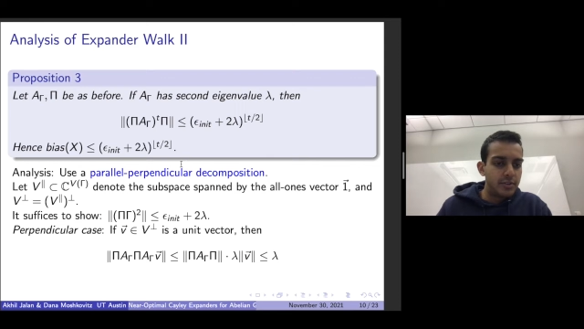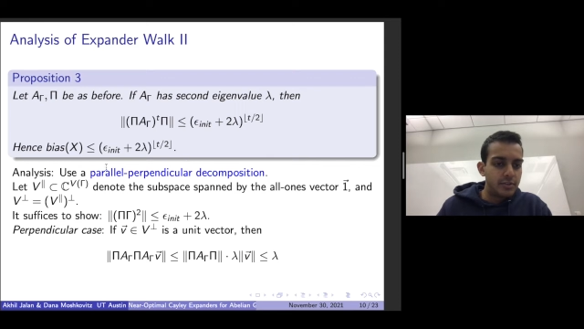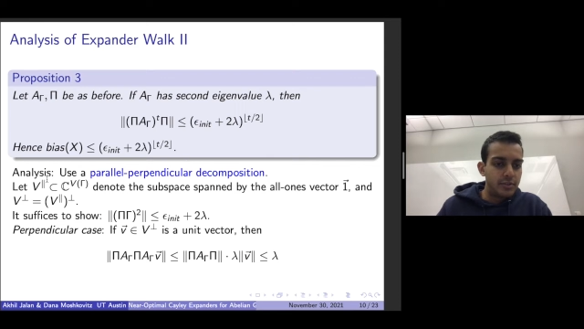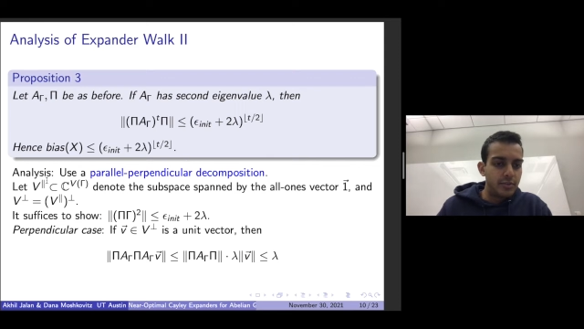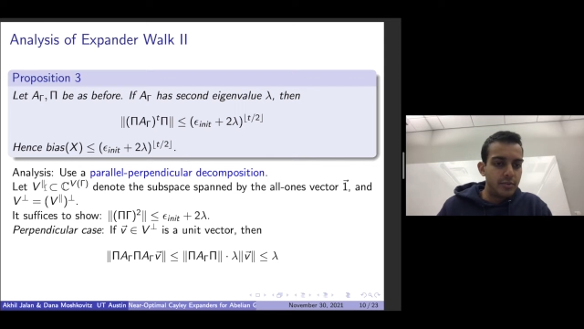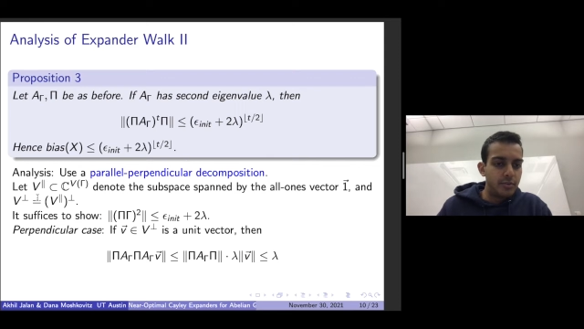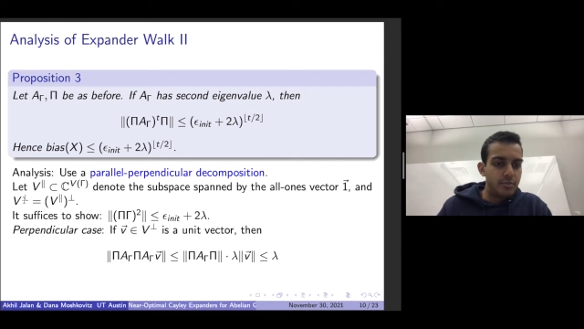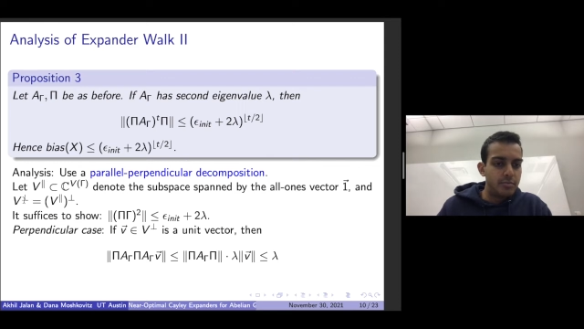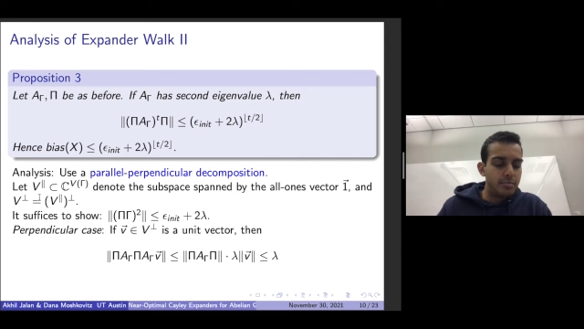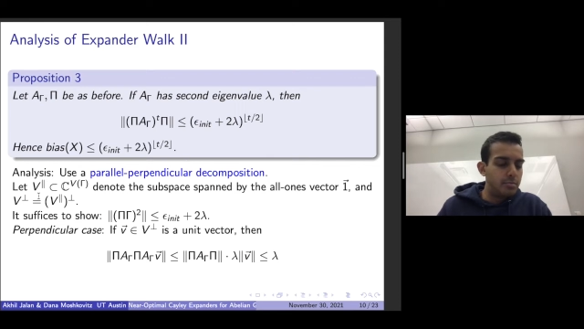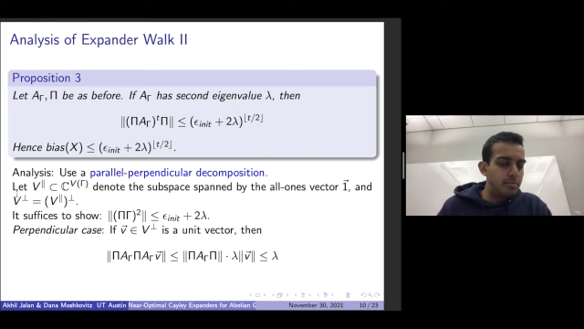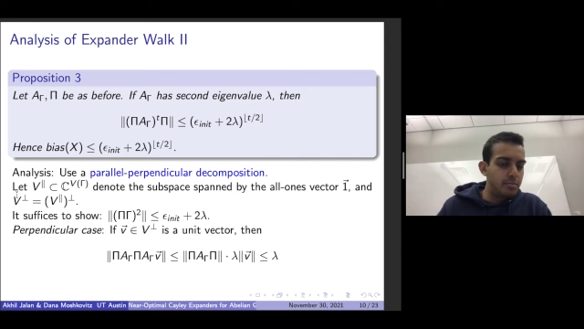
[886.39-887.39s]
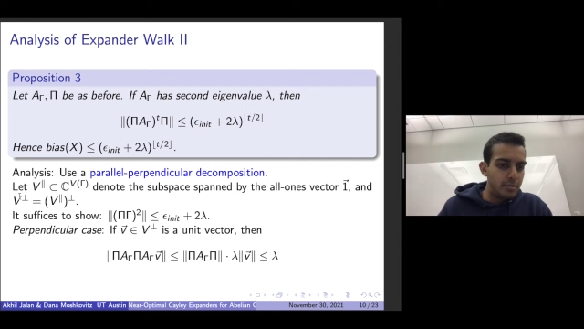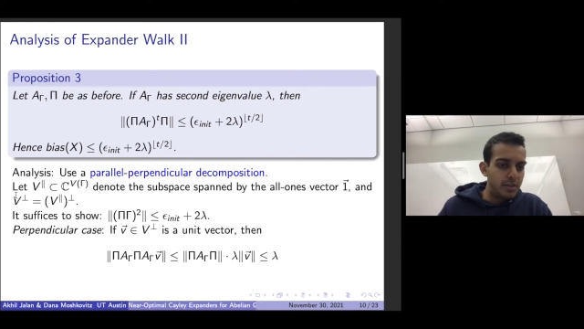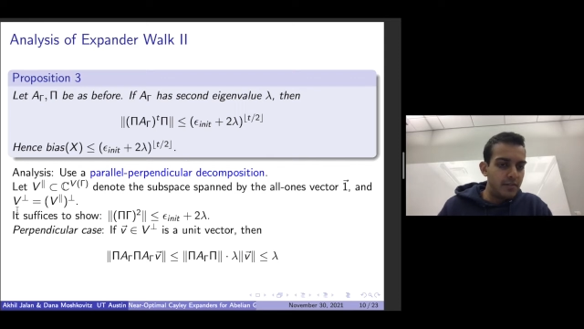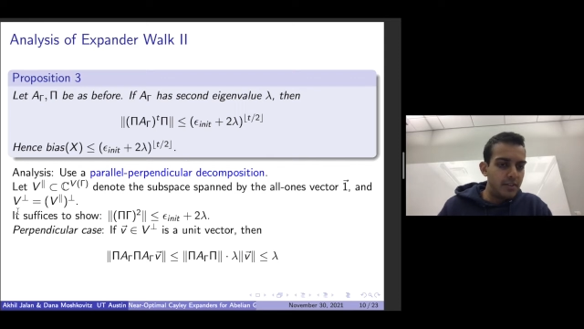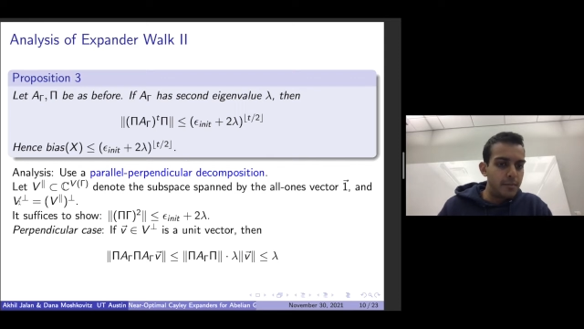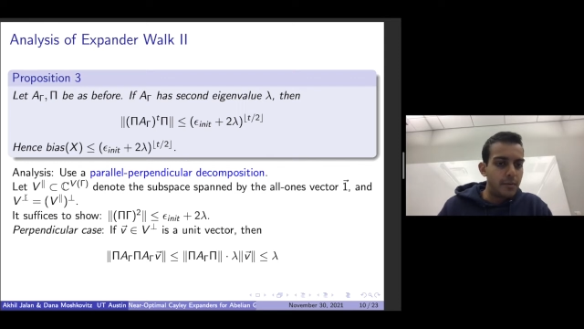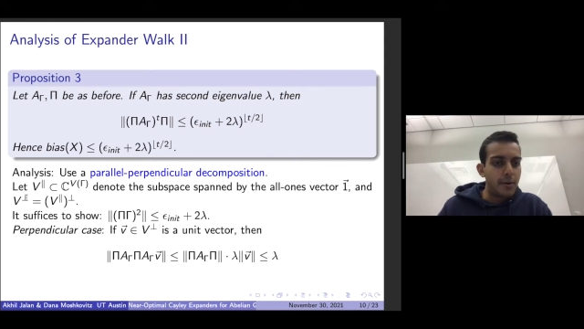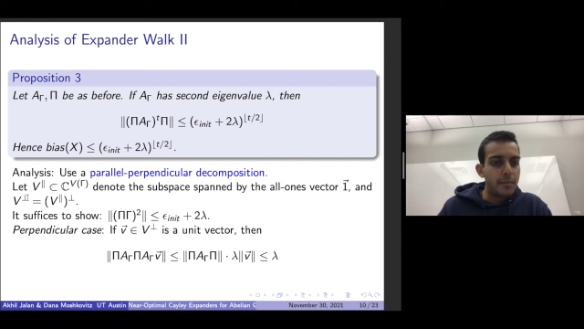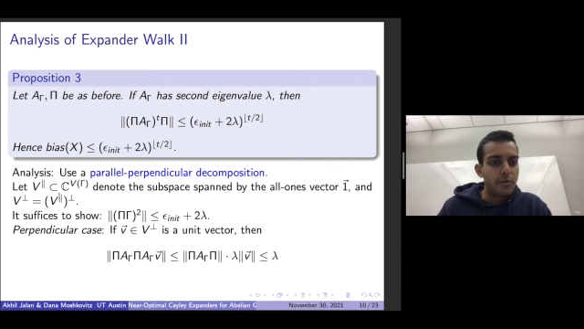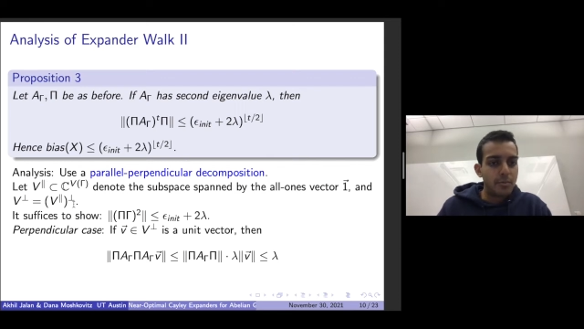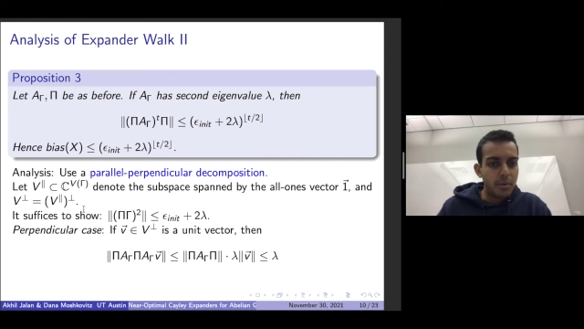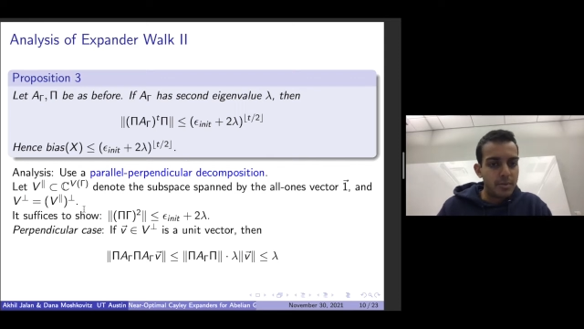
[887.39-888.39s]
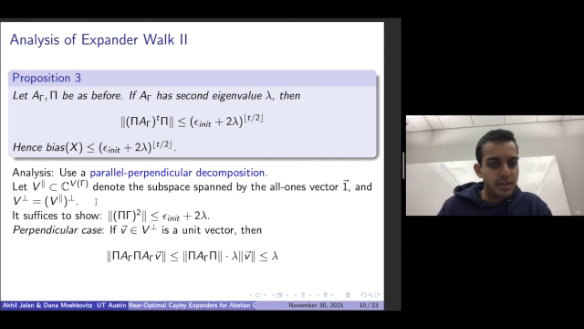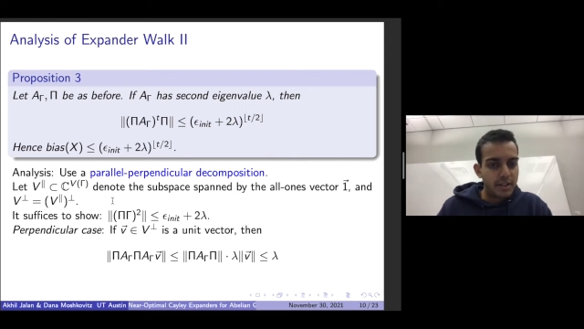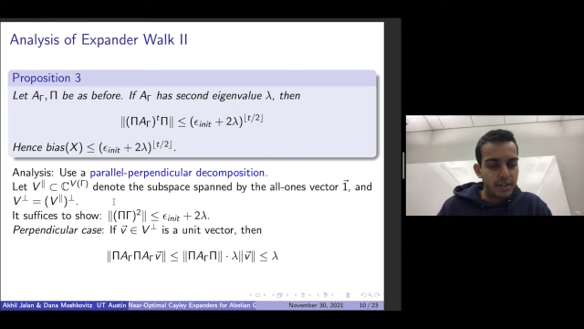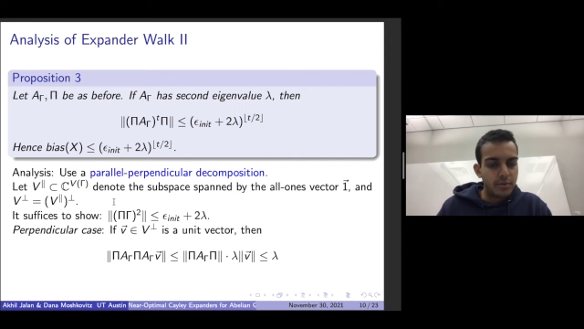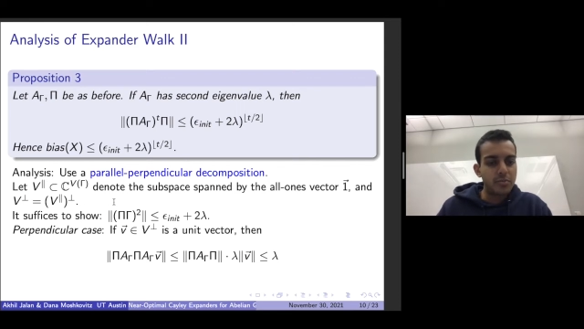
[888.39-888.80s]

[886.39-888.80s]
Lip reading: to be v-perp, or perpendicular